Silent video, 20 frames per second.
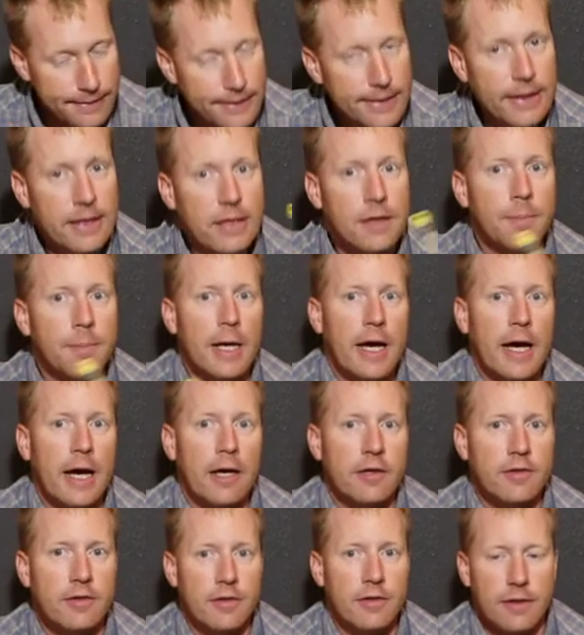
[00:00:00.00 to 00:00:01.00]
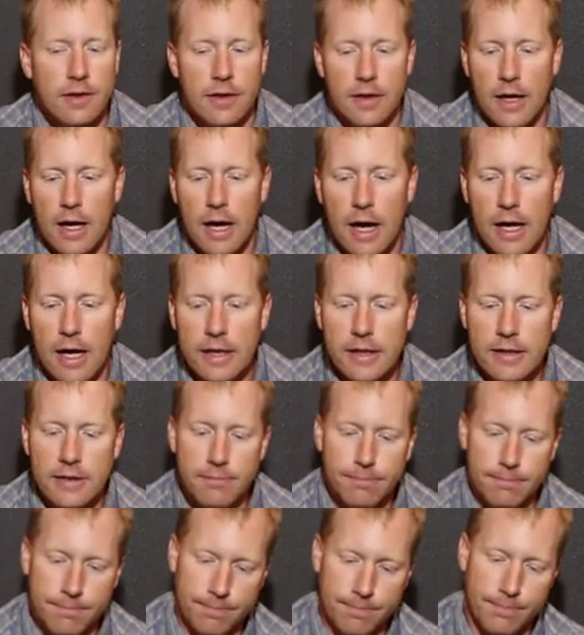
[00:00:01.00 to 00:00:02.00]
In the past, I
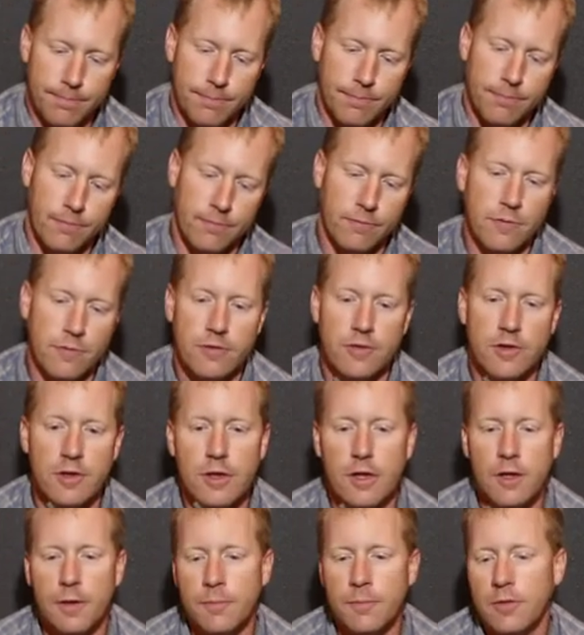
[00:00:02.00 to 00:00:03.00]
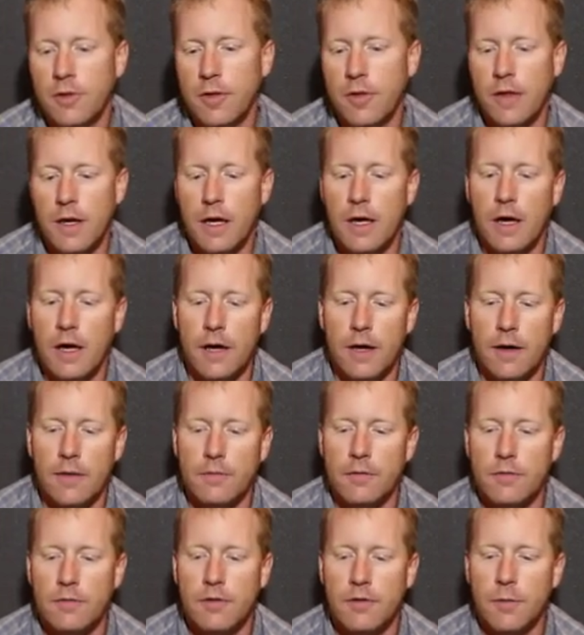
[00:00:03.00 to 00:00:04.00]
succumbed to the
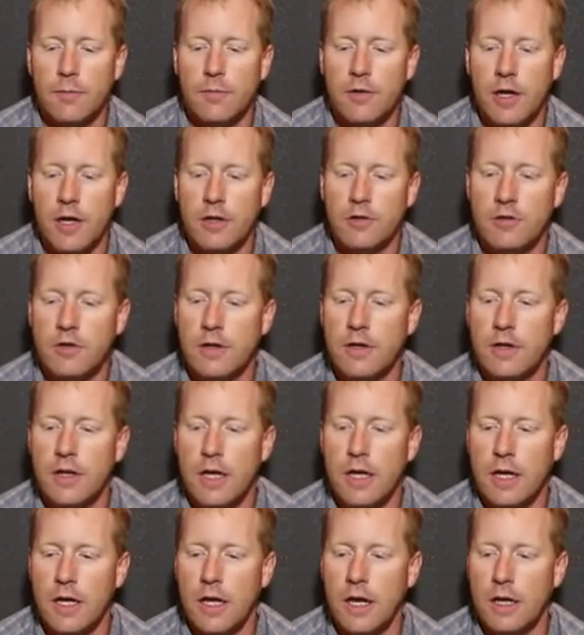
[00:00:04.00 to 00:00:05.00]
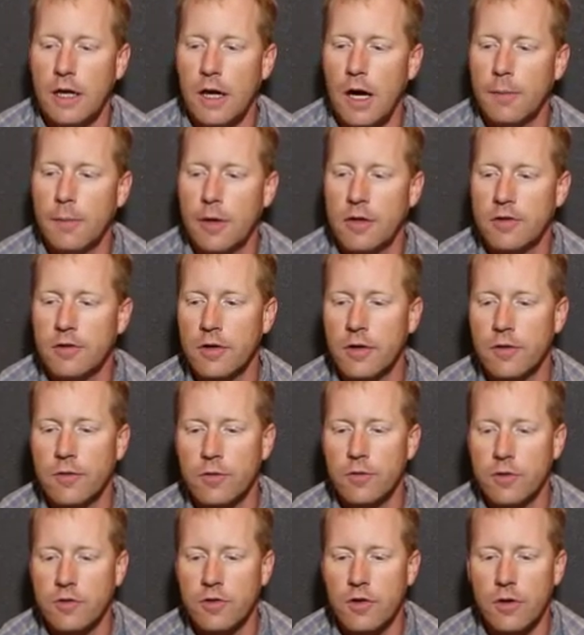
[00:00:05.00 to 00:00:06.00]
temptation, and I got myself
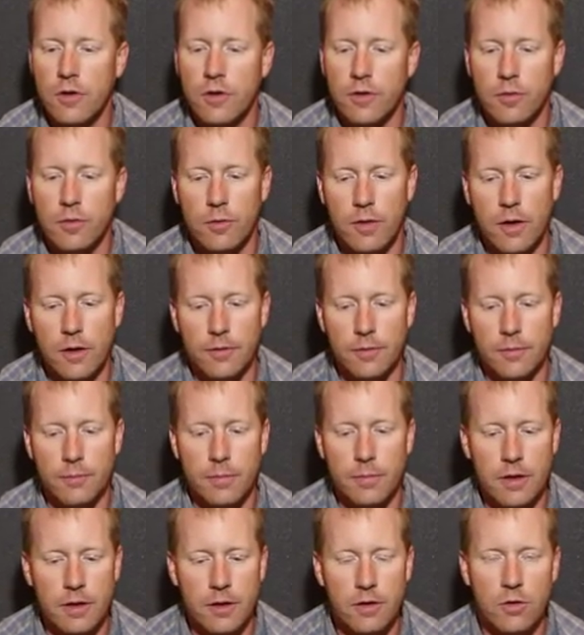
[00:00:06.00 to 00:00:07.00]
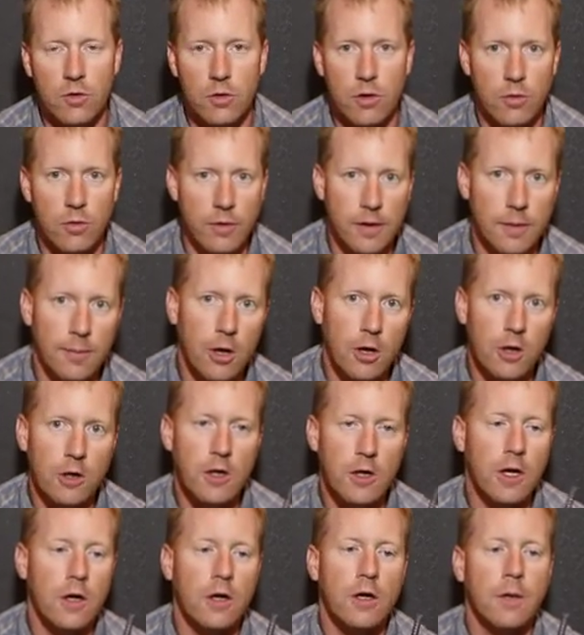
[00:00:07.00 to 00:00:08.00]
what's called a Relton bit or a Rebar
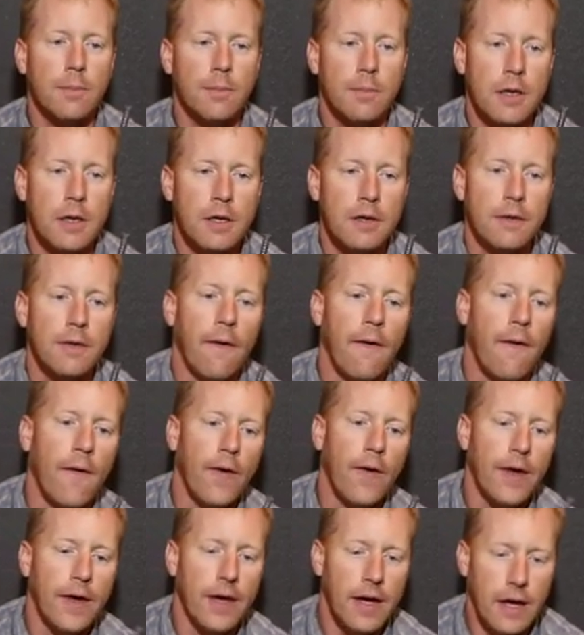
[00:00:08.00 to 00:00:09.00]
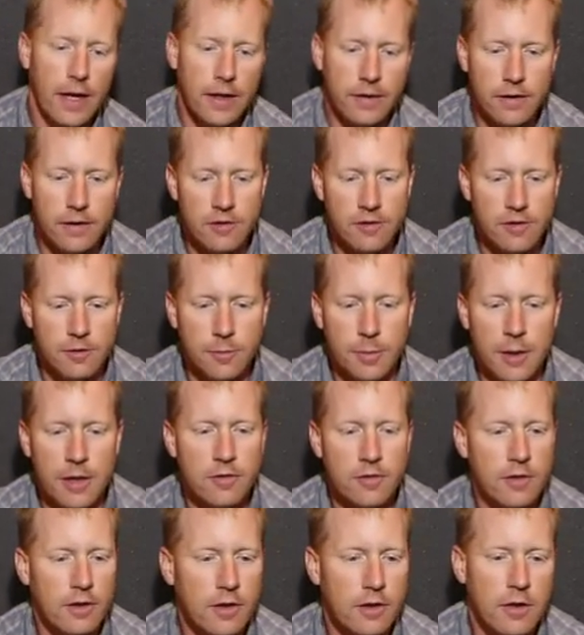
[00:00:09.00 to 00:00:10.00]
Cutter Bit. And this is
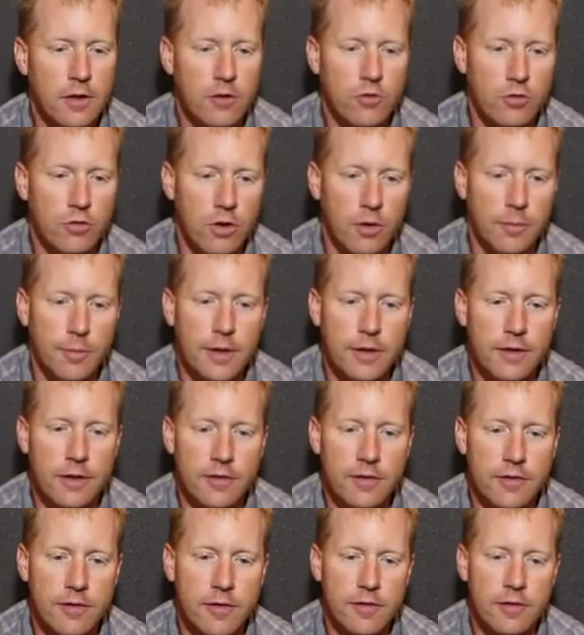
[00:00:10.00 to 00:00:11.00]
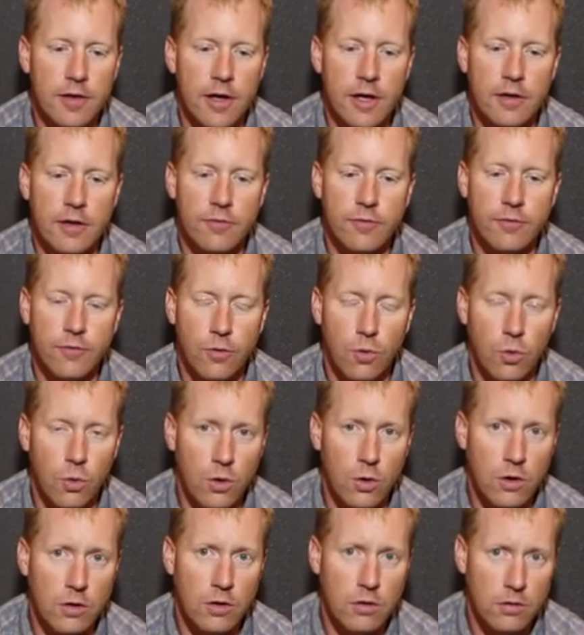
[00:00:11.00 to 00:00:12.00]
basically a drill bit that's designed
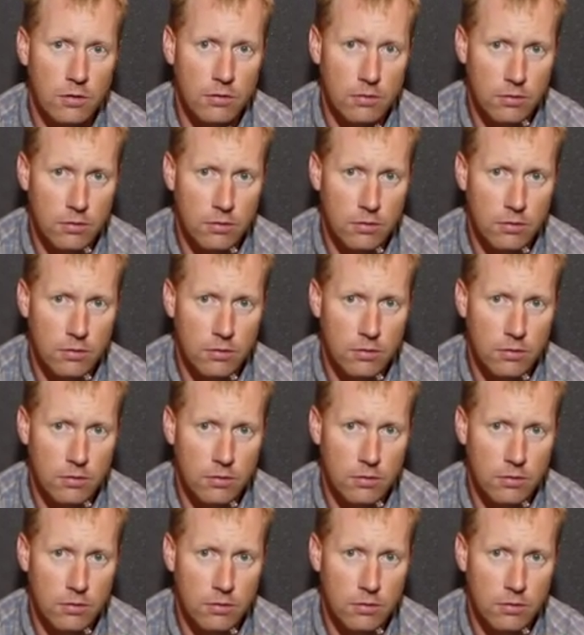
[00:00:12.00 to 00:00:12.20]
for